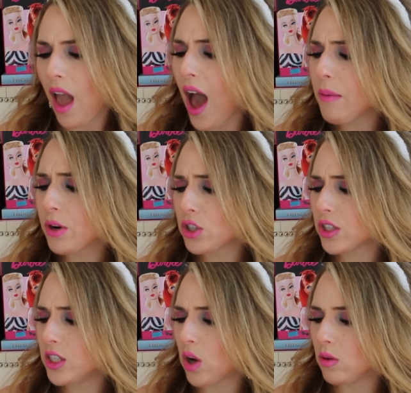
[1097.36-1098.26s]
I
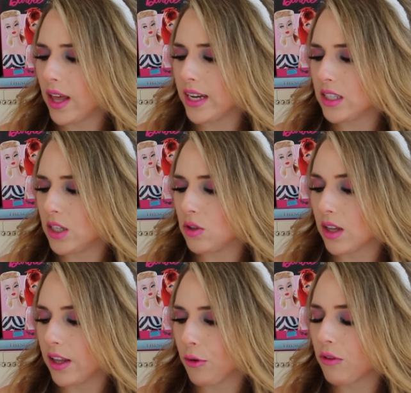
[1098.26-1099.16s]
personally don't like to use
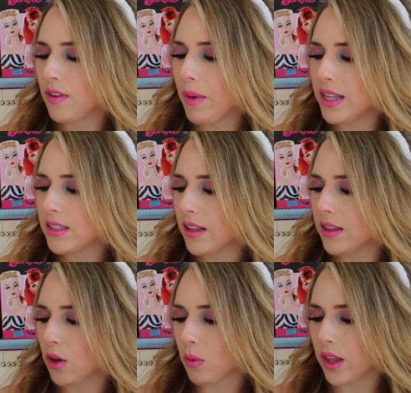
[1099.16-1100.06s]
calligraphy pens. I
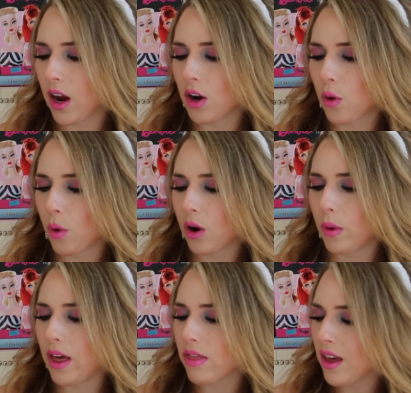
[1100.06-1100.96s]
think they're really hard to work
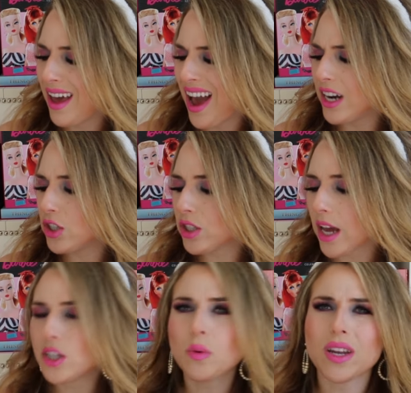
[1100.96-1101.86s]
with. And I just
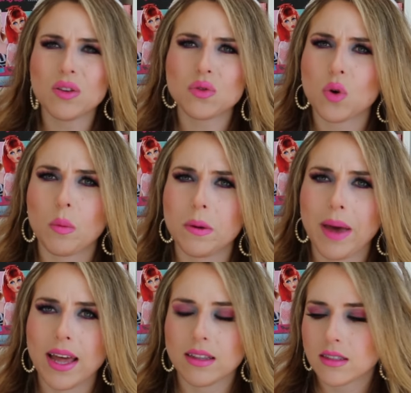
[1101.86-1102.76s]
want to use normal
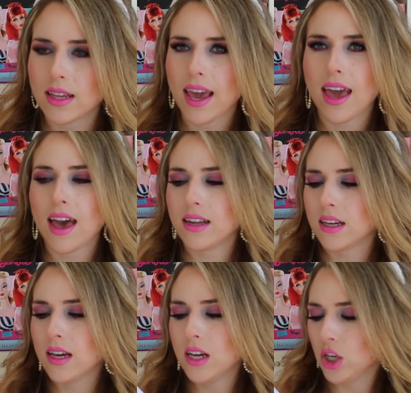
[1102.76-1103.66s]
pens.
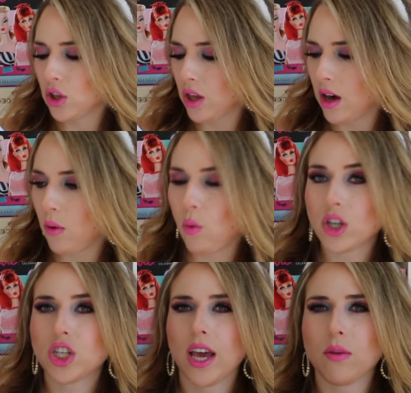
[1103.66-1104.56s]
And
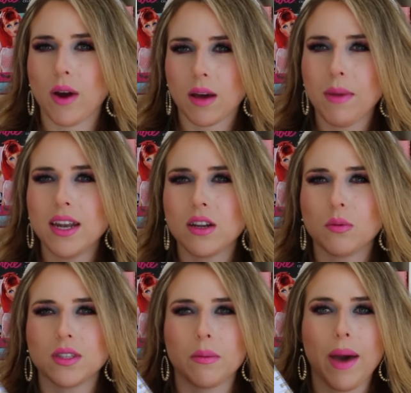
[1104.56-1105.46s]
what she had recommended
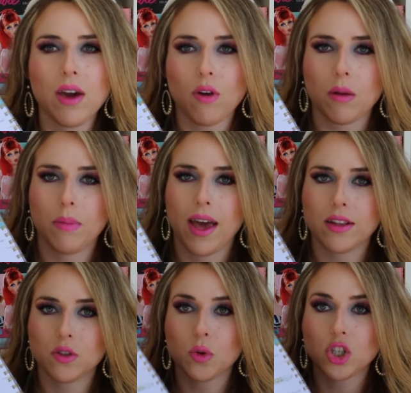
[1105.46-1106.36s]
was the micron
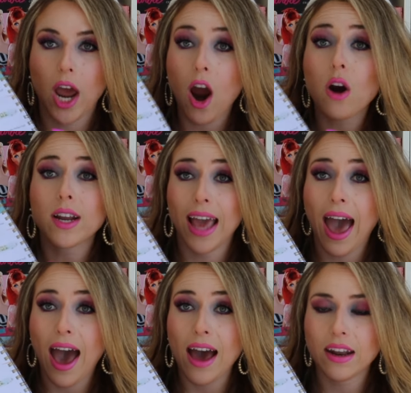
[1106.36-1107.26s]
pens, which I already
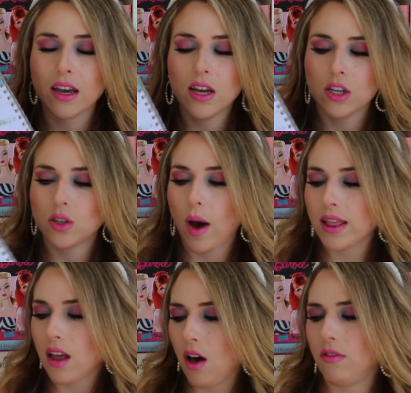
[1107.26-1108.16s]
had. So
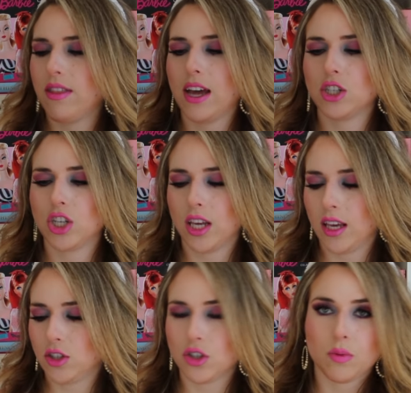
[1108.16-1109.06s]
I loved that
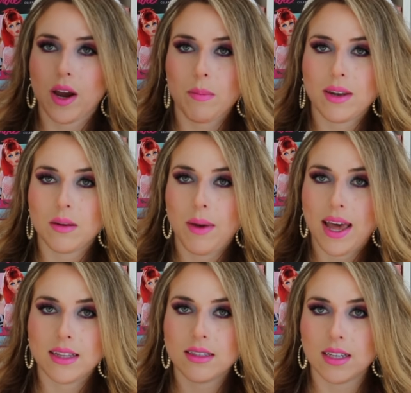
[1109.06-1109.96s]
she just recommended
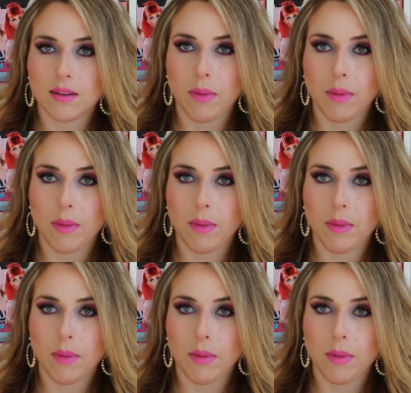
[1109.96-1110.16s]
pencils and